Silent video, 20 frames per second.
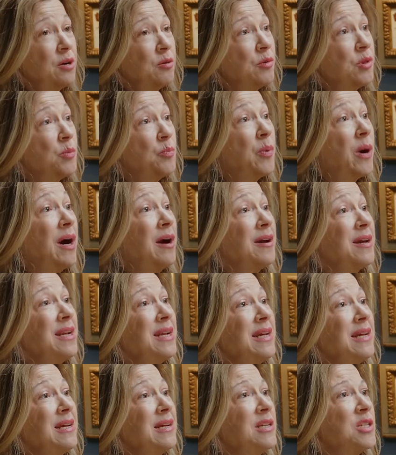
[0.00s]
know, the
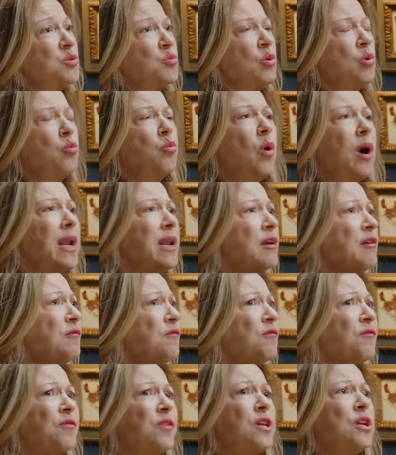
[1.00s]
bargaining is, well, what
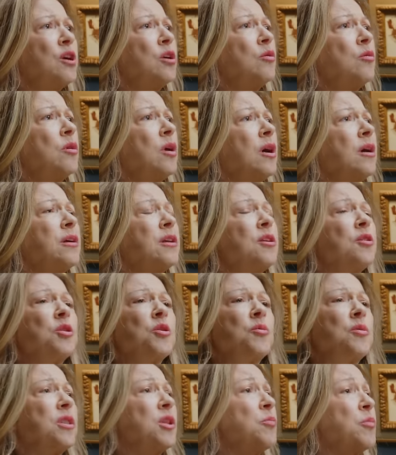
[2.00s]
if, you know, you know,
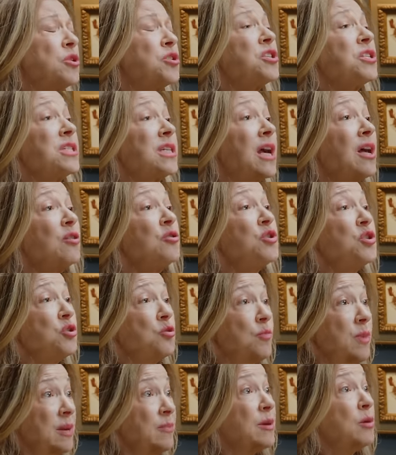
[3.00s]
the, and the person tells
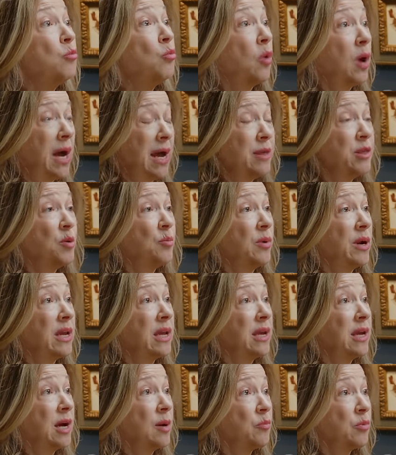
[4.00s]
you maybe why they're
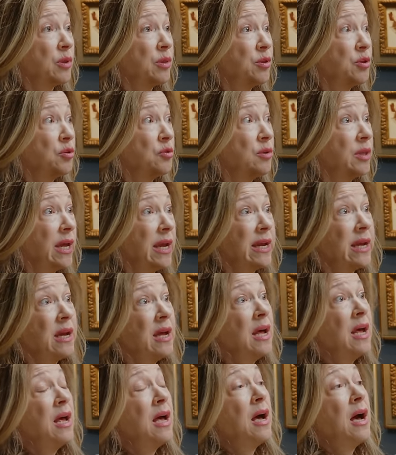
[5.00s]
breaking up with you. Like,
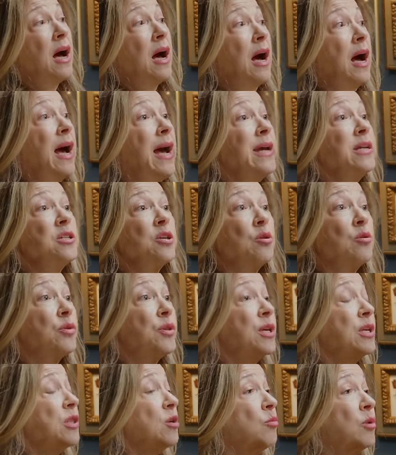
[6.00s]
I don't
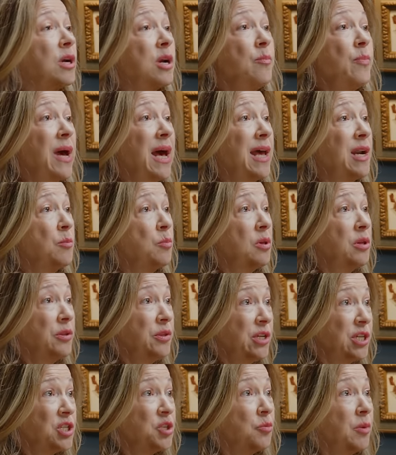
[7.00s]
think that we're compatible
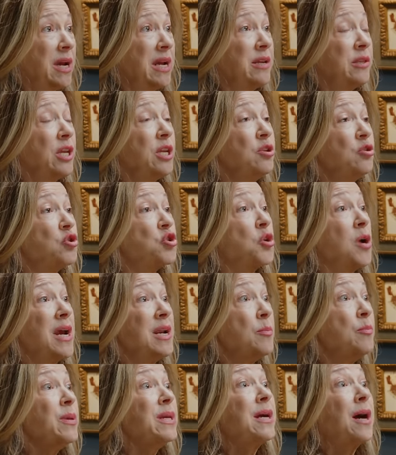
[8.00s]
in this way. And then you try
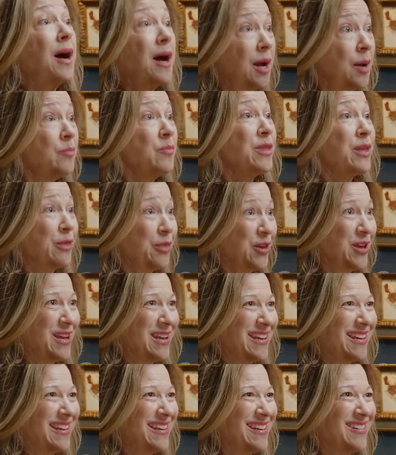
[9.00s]
to become the
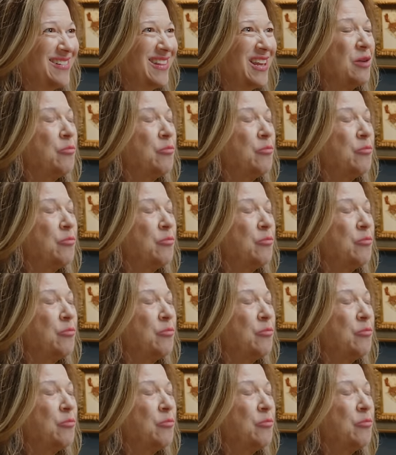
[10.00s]
thing, you know,